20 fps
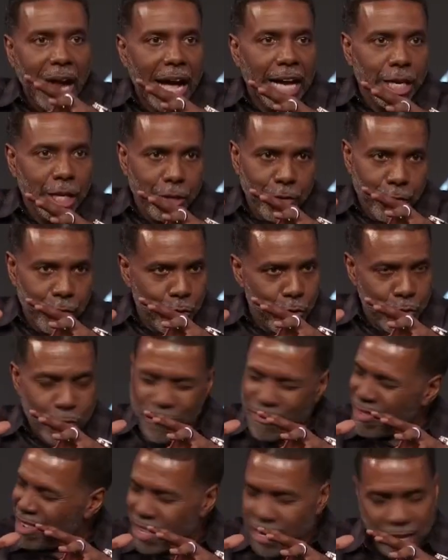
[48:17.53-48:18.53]
I give
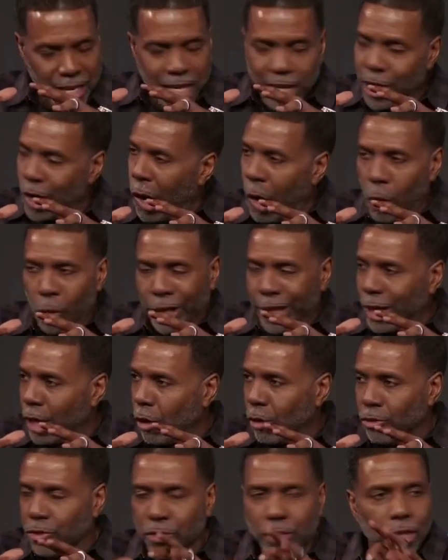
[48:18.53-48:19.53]
you in the Holy
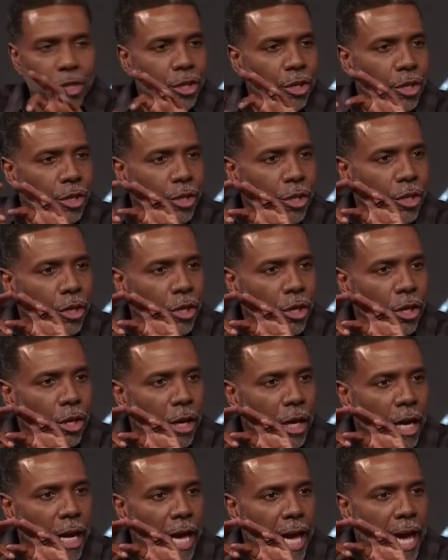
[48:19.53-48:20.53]
Ghost
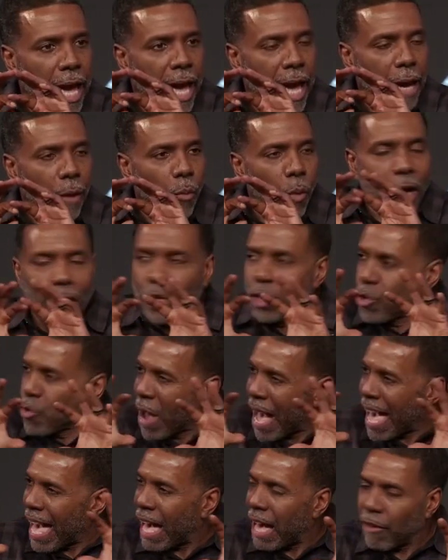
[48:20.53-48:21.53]
and what you
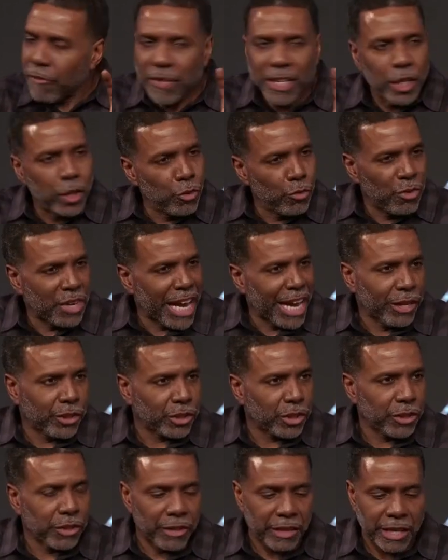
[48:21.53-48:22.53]
have in new
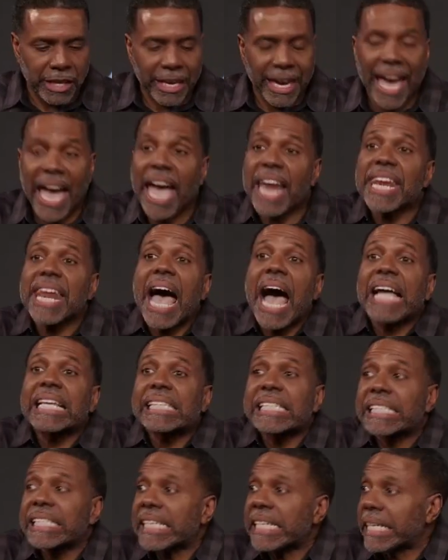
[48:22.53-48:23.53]
nature
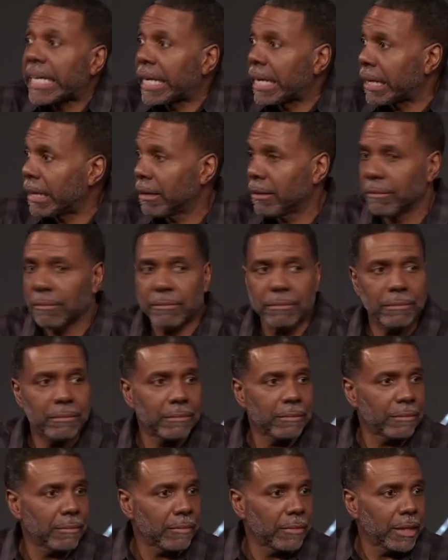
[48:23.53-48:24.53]
cannot sin.
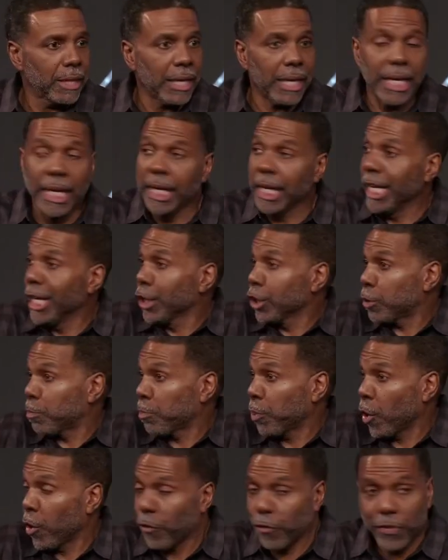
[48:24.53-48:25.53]
It is
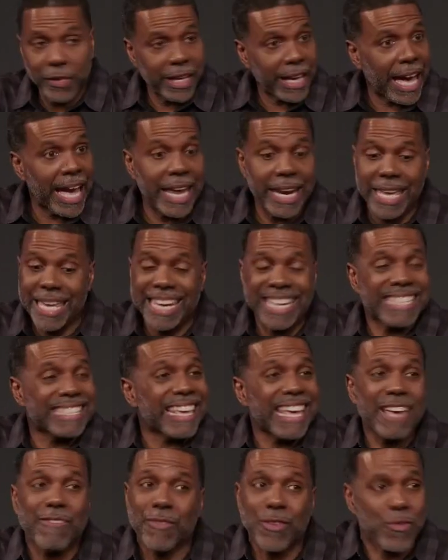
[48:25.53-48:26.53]
perfect and it is
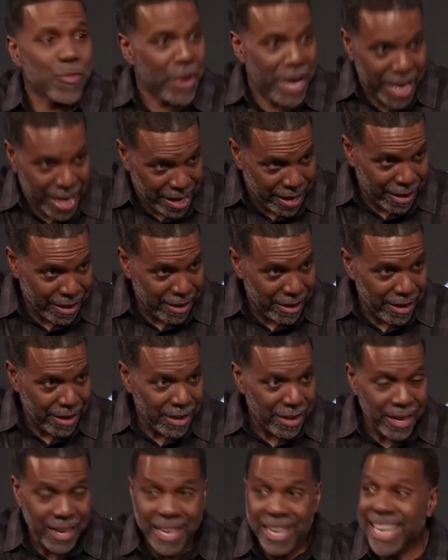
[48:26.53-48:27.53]
heaven ready.
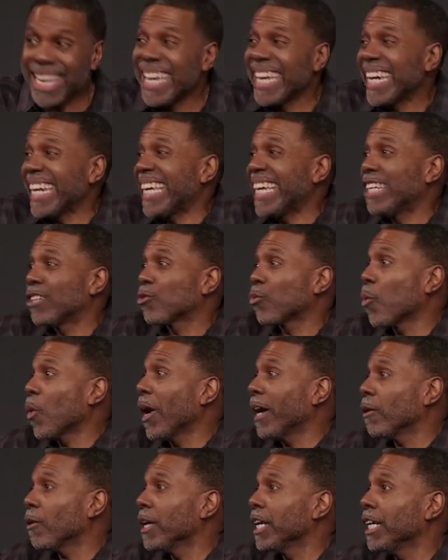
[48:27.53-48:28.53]
It is
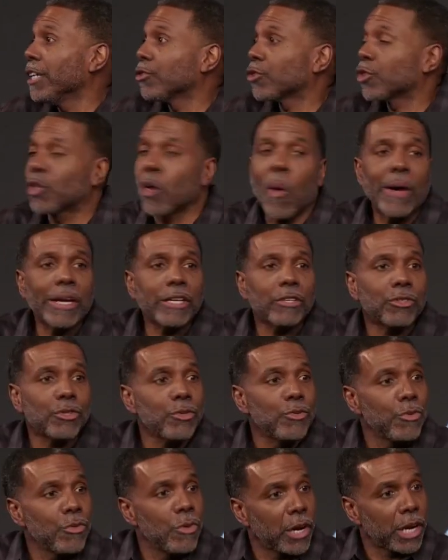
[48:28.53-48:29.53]
what is going
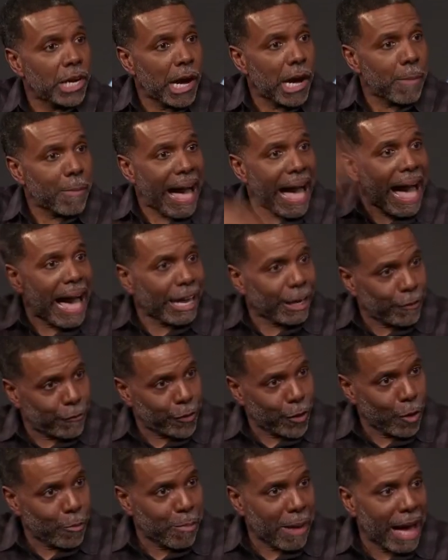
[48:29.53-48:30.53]
to come out
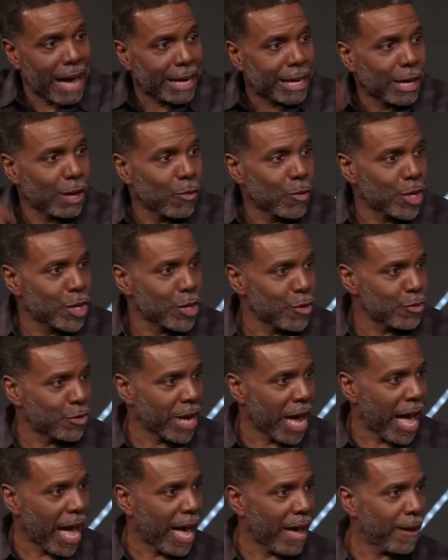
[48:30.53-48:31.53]
of your body when you
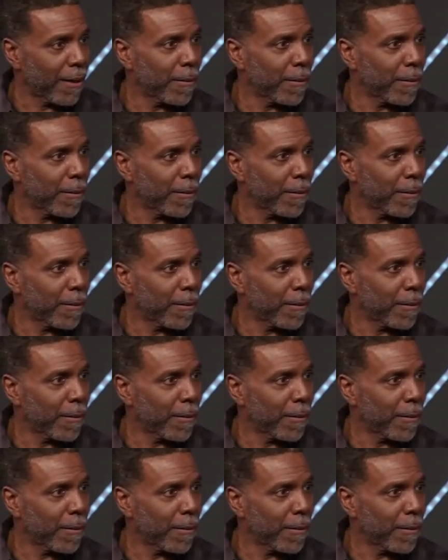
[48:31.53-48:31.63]
die.